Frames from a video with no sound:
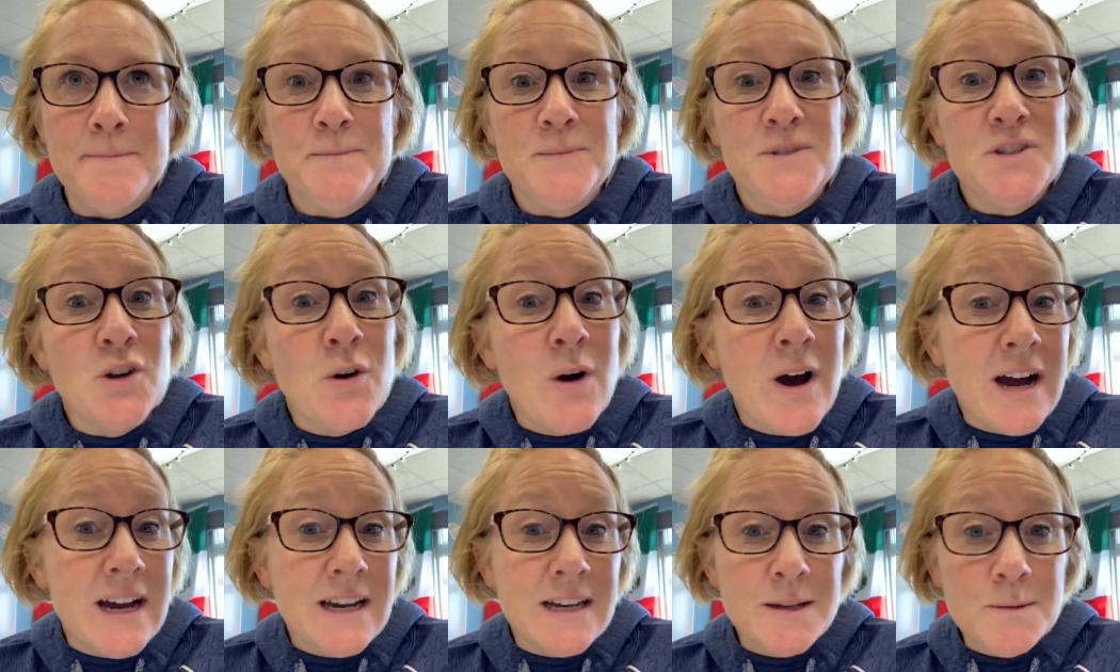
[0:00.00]
So
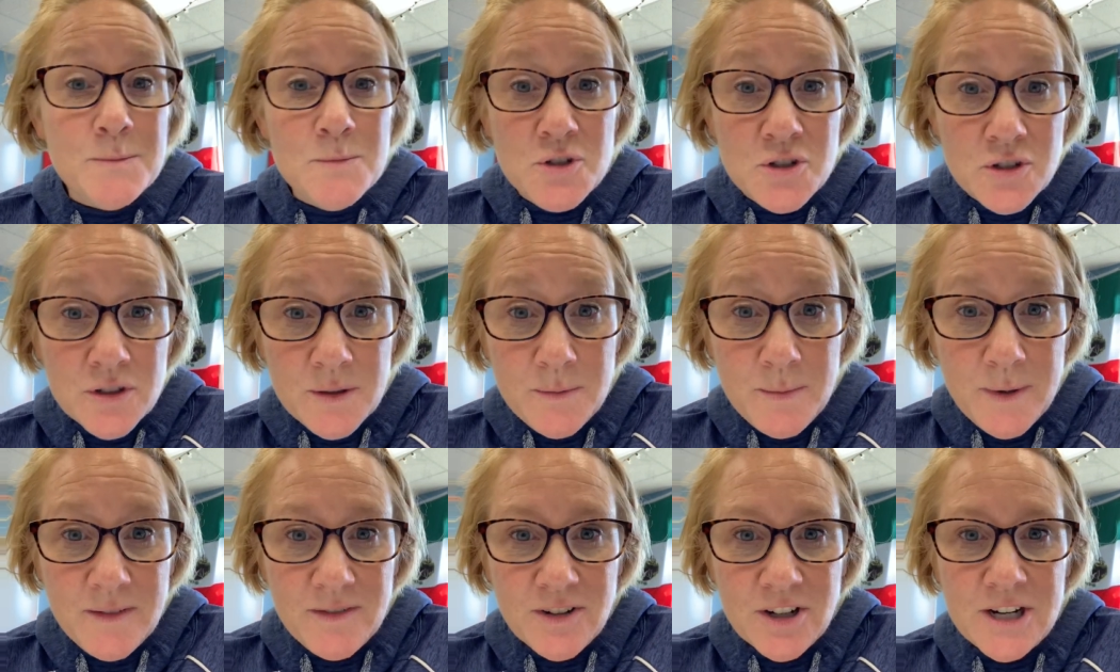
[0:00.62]
I am Julie
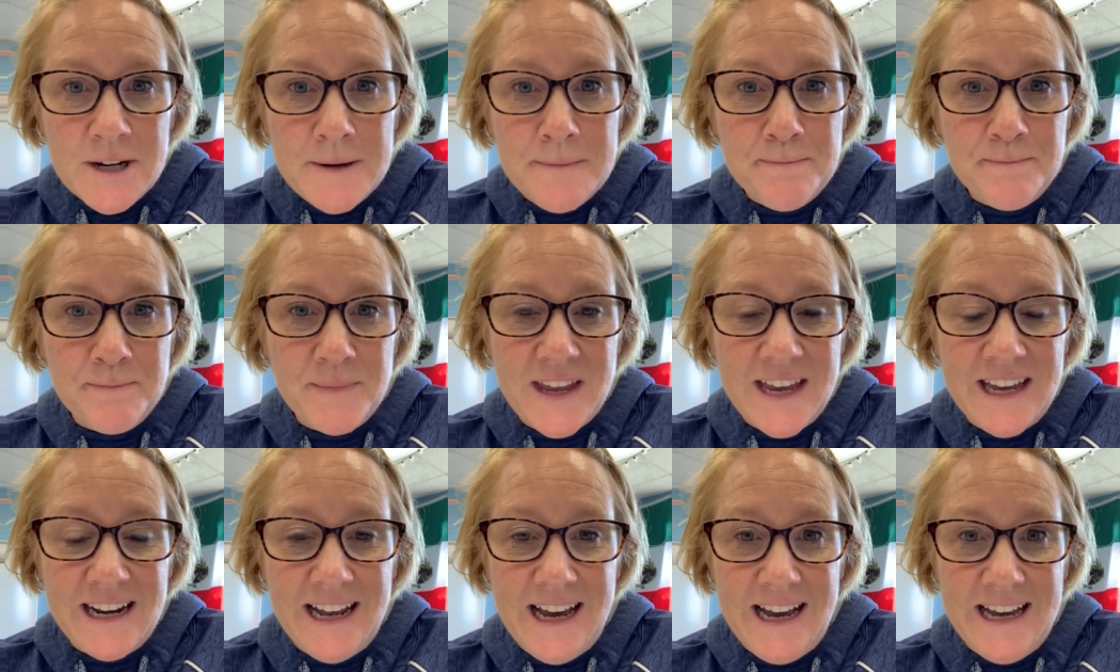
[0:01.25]
Beaver,
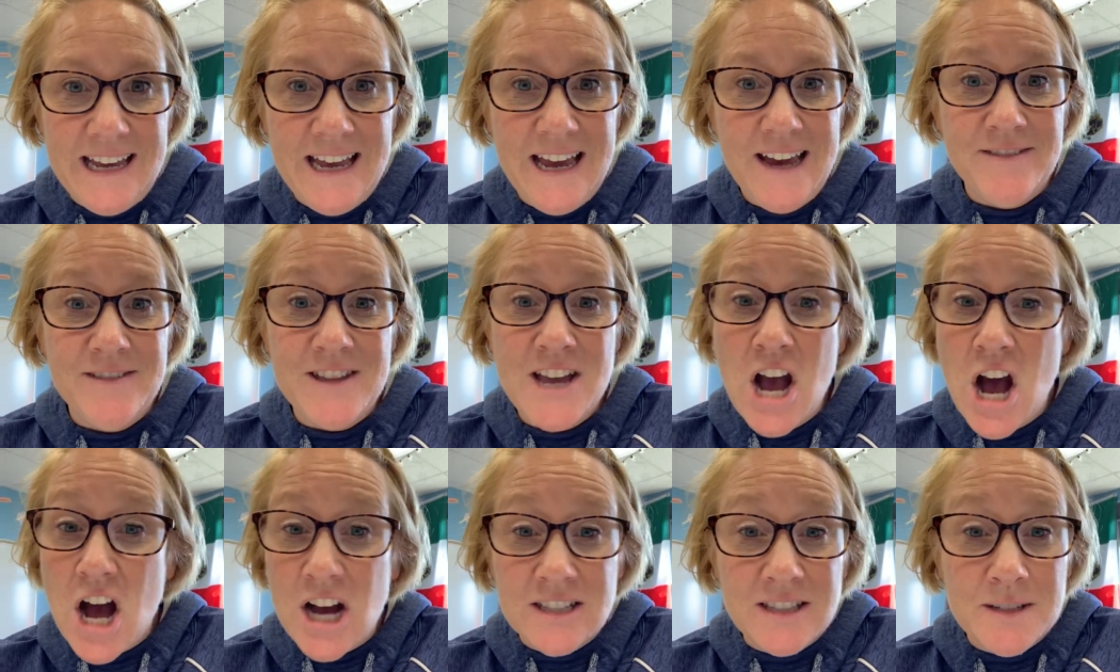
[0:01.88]
and I have
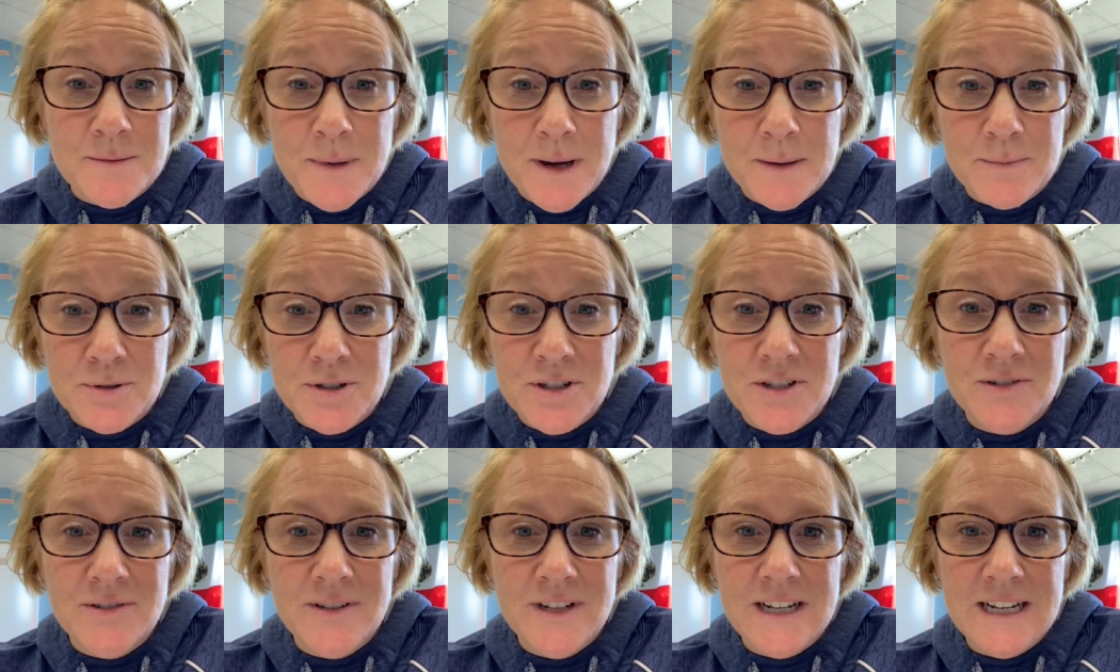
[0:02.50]
the awesome
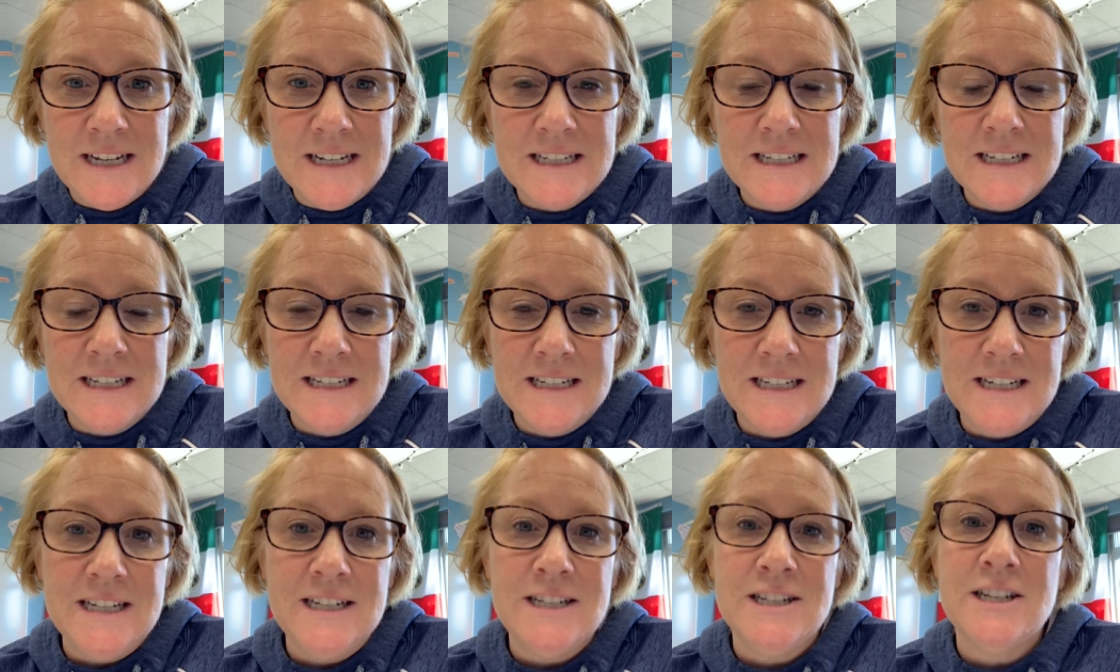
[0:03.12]
opportunity to
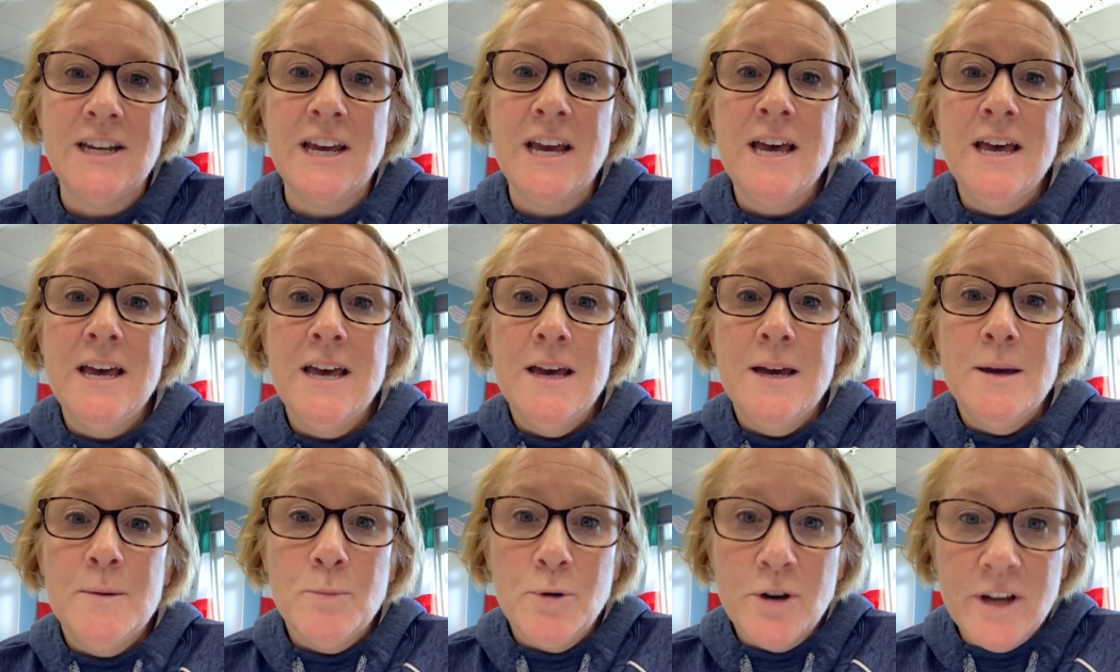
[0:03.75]
teach
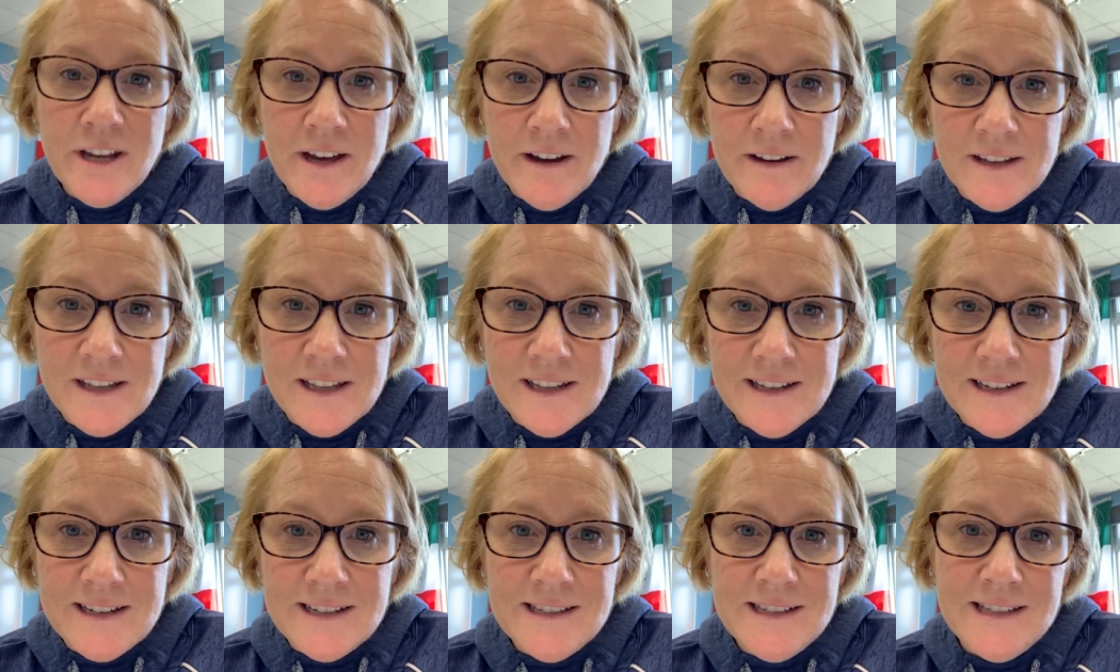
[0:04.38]

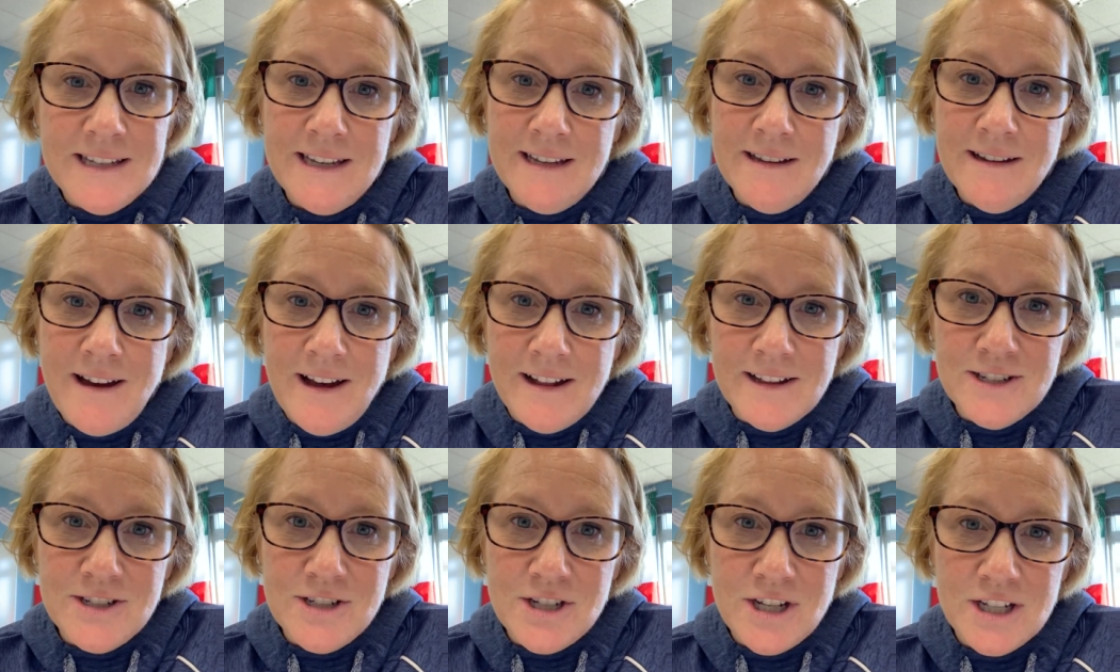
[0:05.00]
pre-calculus and
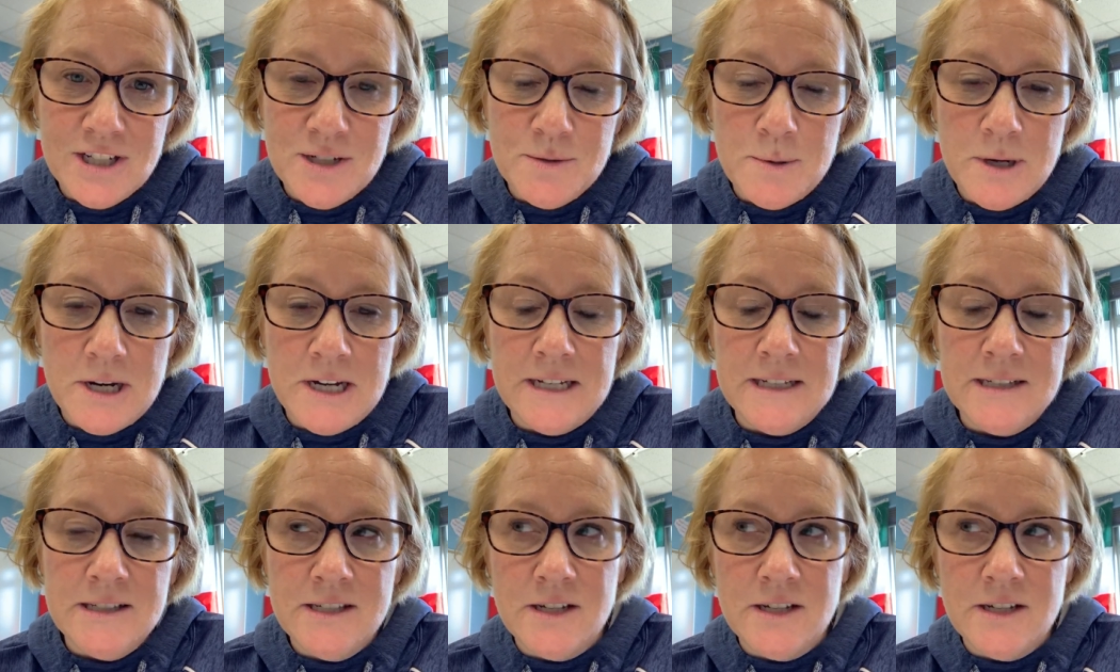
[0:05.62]
college algebra.